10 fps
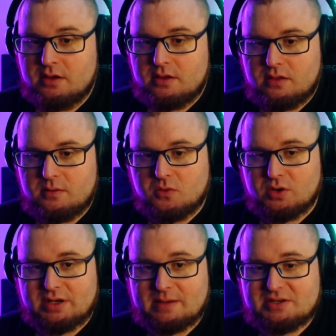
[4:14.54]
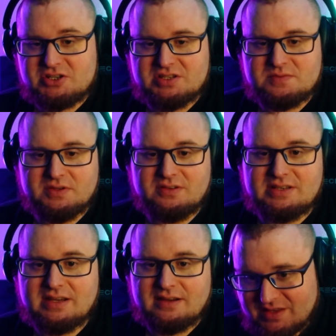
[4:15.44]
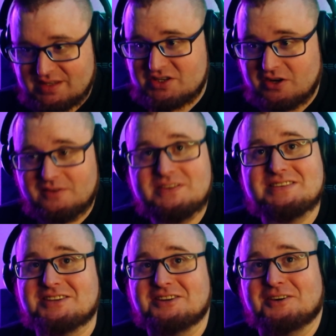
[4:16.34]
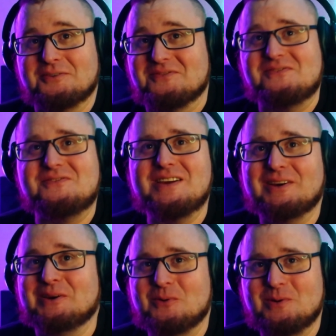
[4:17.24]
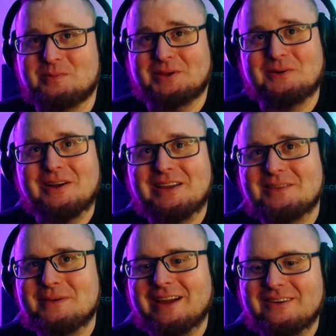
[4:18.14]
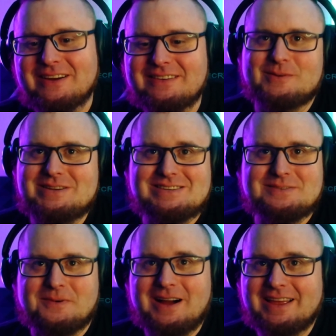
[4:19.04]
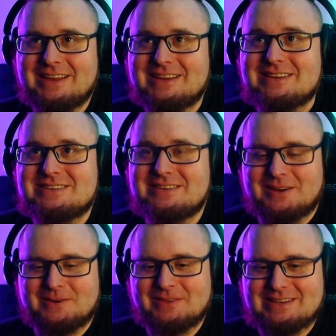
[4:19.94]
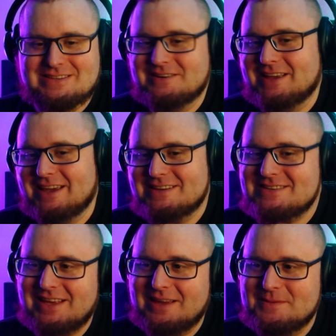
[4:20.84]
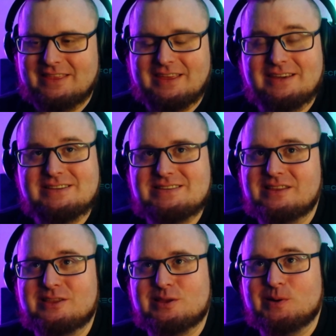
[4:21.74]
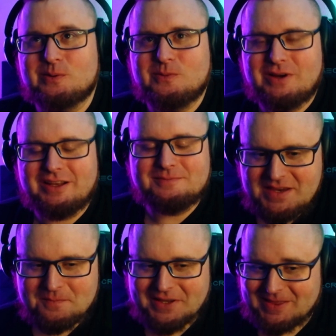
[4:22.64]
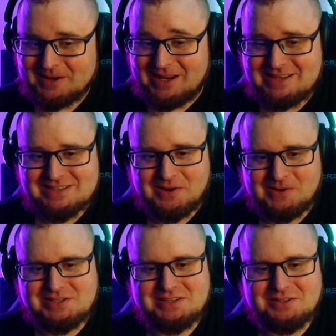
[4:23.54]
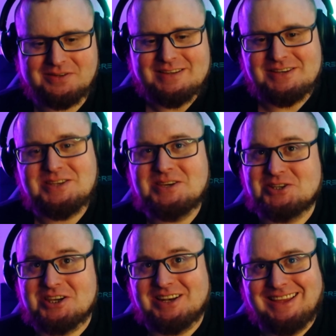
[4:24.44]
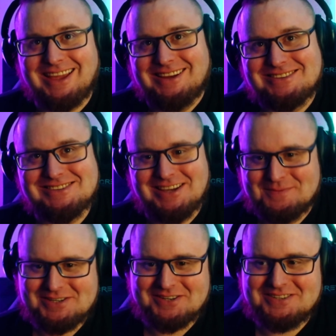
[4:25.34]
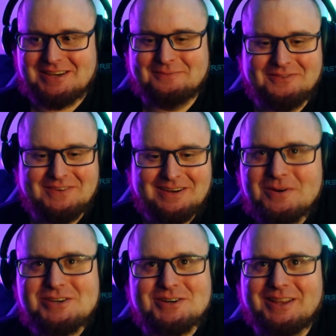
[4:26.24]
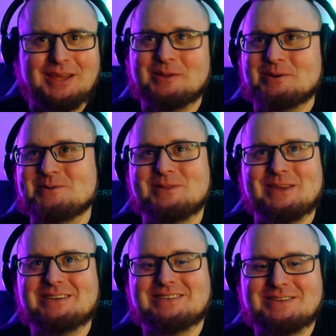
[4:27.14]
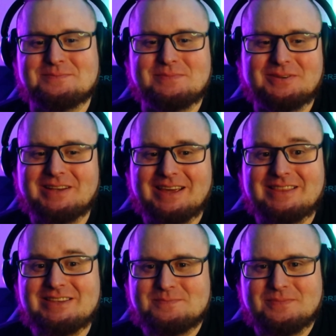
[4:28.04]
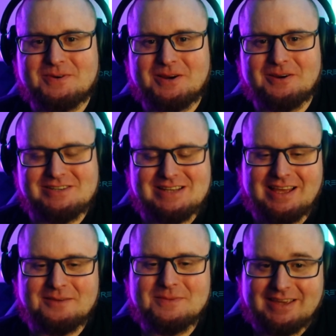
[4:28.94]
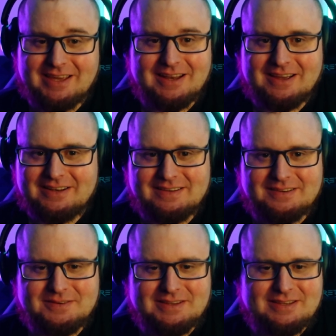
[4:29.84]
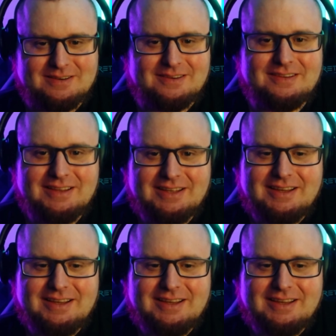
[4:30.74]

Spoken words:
the more damage this build does. This harvest is going to go very horribly wrong in the background. Reason why is not only is there chaos damage, I think it's the third one, but there is also degen chaos damage on top of it, which are like the two things this build at this current time cannot deal with at all.